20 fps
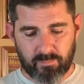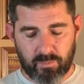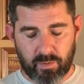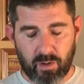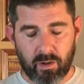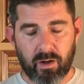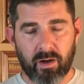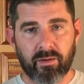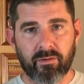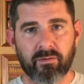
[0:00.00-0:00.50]
All
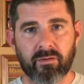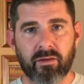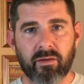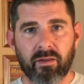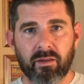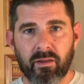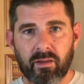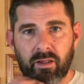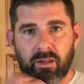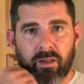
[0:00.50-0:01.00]
Now right.
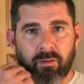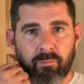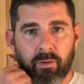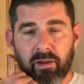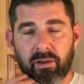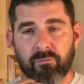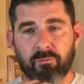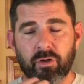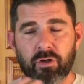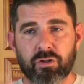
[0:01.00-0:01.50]

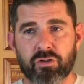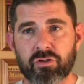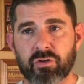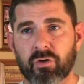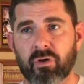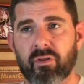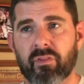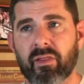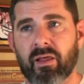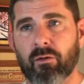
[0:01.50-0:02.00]
I'm going to show
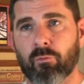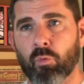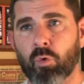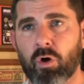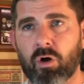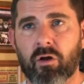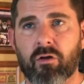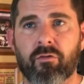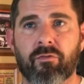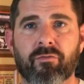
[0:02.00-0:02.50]
you that
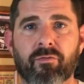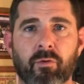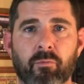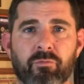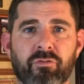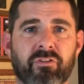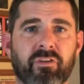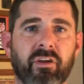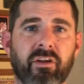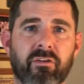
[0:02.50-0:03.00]
walk from
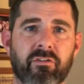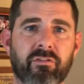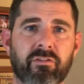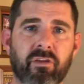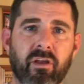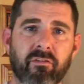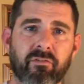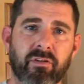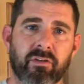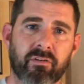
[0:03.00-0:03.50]
stage
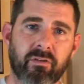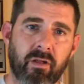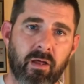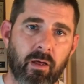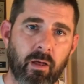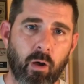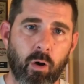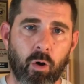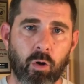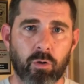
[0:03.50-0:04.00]
seven
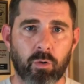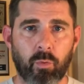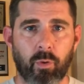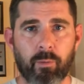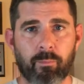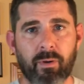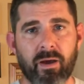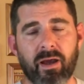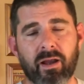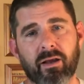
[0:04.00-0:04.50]
all the way
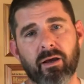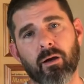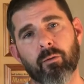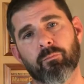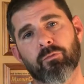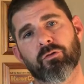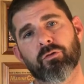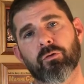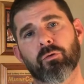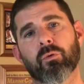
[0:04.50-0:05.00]
back
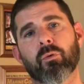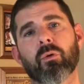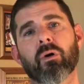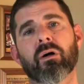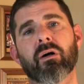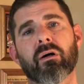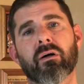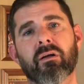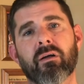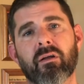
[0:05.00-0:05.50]
up to
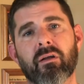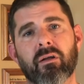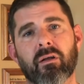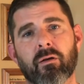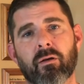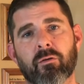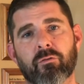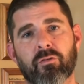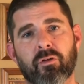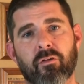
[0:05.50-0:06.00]
uh,
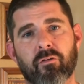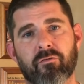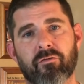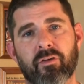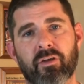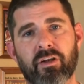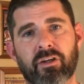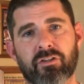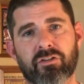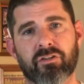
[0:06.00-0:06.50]
to the
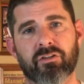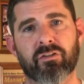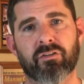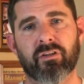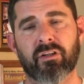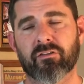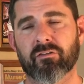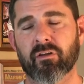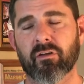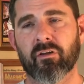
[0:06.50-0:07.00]
finish.
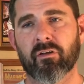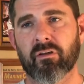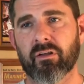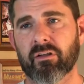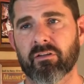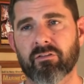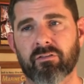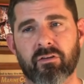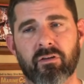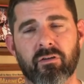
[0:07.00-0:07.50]
That's a
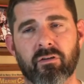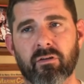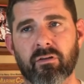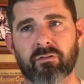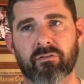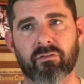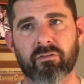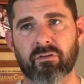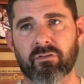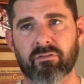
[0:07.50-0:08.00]
it's
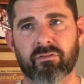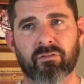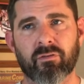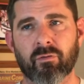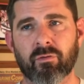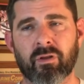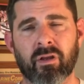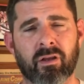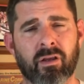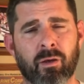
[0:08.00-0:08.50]
it's it's
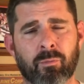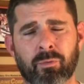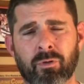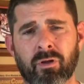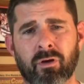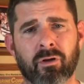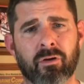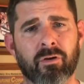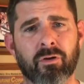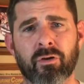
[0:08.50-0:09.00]
only a couple
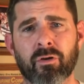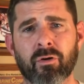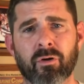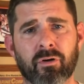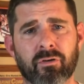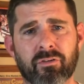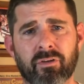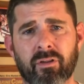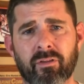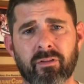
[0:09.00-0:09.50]
of hundred
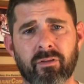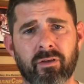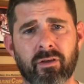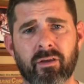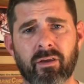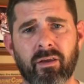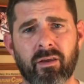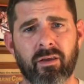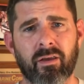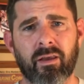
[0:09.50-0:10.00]
yards, I think.
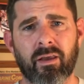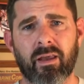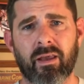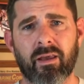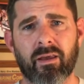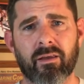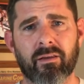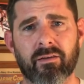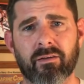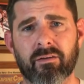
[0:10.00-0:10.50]

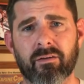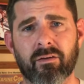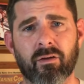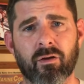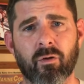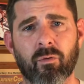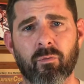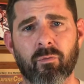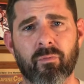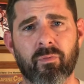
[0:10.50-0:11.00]
And you
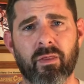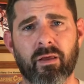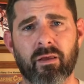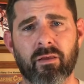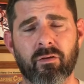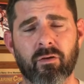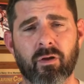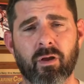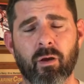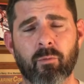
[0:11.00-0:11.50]
know,
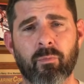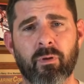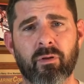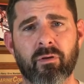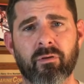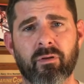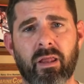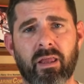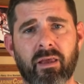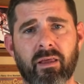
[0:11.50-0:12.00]
you come
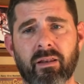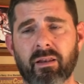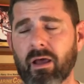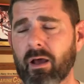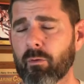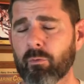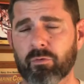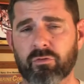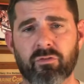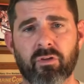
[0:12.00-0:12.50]
in, and
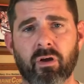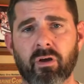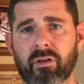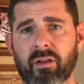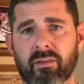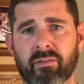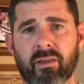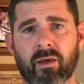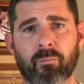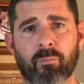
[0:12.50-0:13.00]
I was done
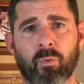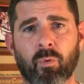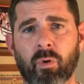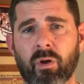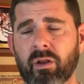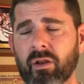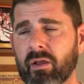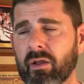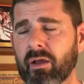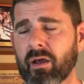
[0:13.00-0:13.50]
at that point.